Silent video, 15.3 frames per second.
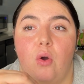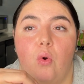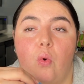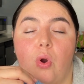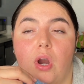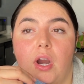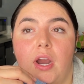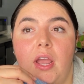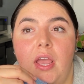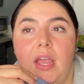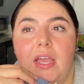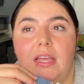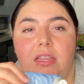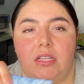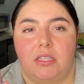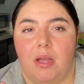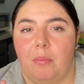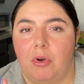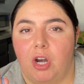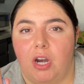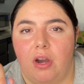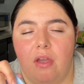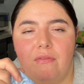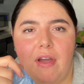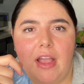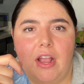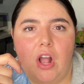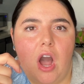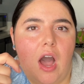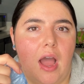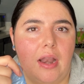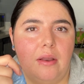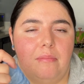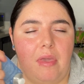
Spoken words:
or in the summer if I got